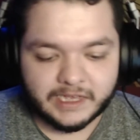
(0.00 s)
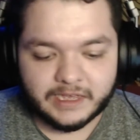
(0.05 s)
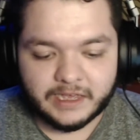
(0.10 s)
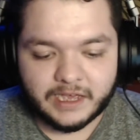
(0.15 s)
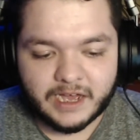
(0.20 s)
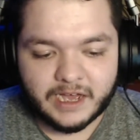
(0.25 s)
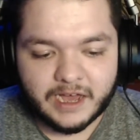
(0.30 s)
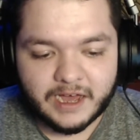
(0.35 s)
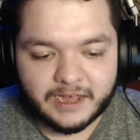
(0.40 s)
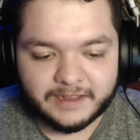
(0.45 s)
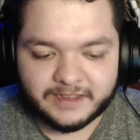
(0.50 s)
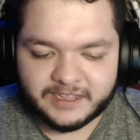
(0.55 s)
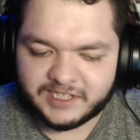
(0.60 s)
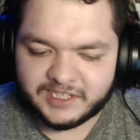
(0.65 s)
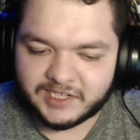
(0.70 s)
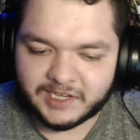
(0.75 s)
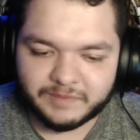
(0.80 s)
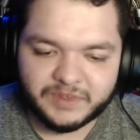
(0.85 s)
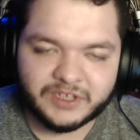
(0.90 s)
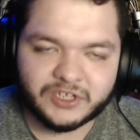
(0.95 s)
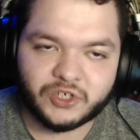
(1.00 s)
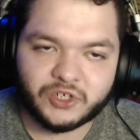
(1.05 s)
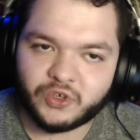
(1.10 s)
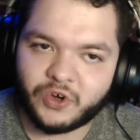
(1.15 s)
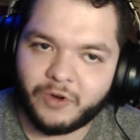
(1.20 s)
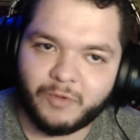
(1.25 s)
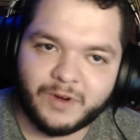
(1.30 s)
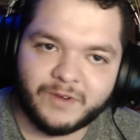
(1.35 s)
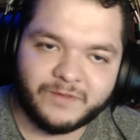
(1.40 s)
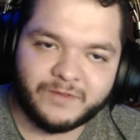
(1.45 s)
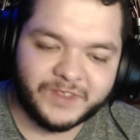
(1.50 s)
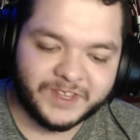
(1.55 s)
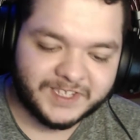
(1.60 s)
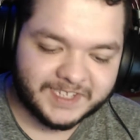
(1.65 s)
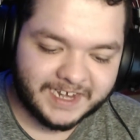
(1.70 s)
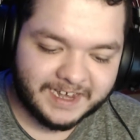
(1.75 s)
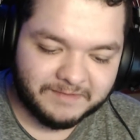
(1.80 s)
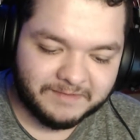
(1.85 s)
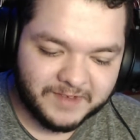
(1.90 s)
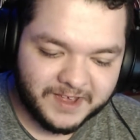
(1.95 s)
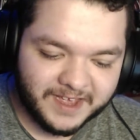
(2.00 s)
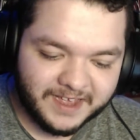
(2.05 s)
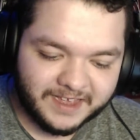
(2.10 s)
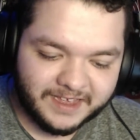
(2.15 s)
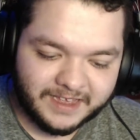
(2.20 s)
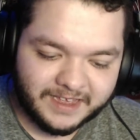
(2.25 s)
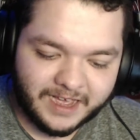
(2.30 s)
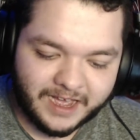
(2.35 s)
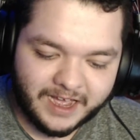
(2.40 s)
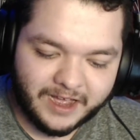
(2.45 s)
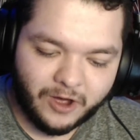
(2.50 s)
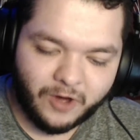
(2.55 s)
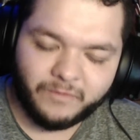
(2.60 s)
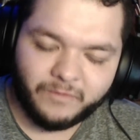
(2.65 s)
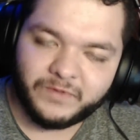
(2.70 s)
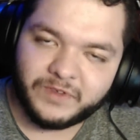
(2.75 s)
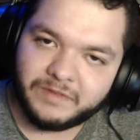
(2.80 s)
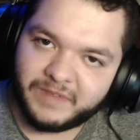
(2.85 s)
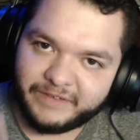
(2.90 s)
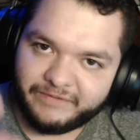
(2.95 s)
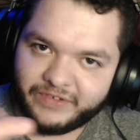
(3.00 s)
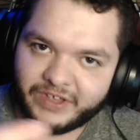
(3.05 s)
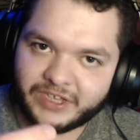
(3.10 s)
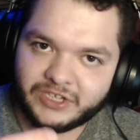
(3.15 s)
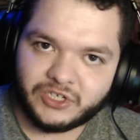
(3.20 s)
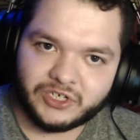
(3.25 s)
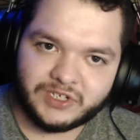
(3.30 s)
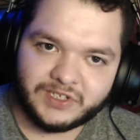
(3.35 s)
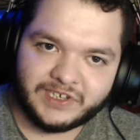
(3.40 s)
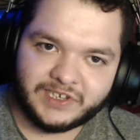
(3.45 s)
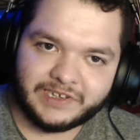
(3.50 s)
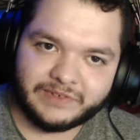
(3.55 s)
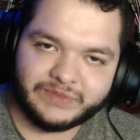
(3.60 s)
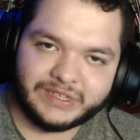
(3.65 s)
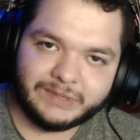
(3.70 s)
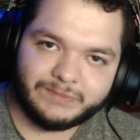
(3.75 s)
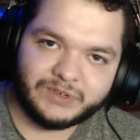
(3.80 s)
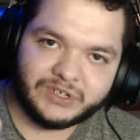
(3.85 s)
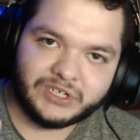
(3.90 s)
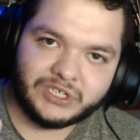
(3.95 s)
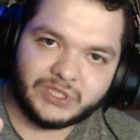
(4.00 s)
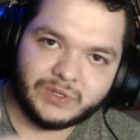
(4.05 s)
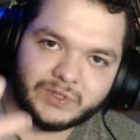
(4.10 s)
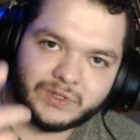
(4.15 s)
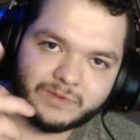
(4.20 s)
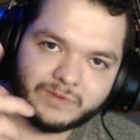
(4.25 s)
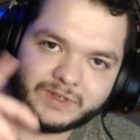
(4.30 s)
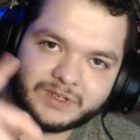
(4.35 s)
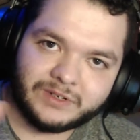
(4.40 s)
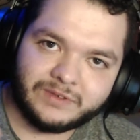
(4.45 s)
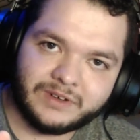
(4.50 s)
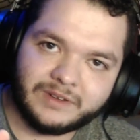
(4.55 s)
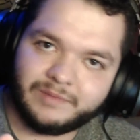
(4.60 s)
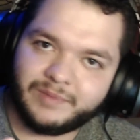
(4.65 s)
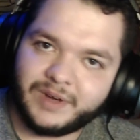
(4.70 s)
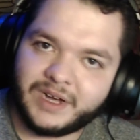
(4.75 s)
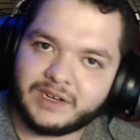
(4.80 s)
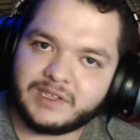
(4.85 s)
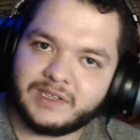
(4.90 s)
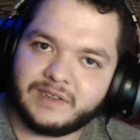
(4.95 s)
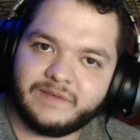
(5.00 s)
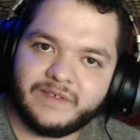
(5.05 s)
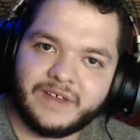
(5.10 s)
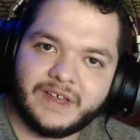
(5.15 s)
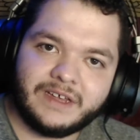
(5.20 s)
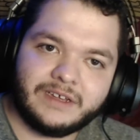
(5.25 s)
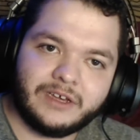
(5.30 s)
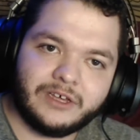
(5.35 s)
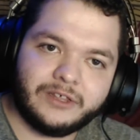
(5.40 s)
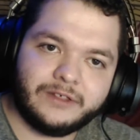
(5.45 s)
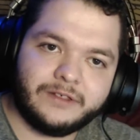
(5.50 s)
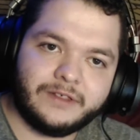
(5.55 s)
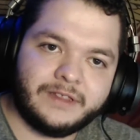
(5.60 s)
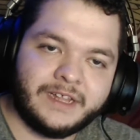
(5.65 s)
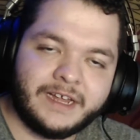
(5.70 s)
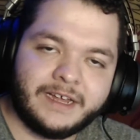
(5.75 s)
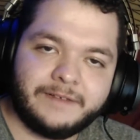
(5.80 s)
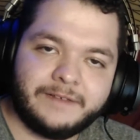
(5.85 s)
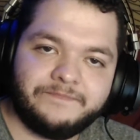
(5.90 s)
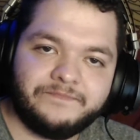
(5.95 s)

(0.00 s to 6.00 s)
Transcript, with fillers: uh, it's gonna be a short one for this time. Uh, hopefully, my FaZe jersey comes in pretty soon, so we can do an unboxing of that. Other than that,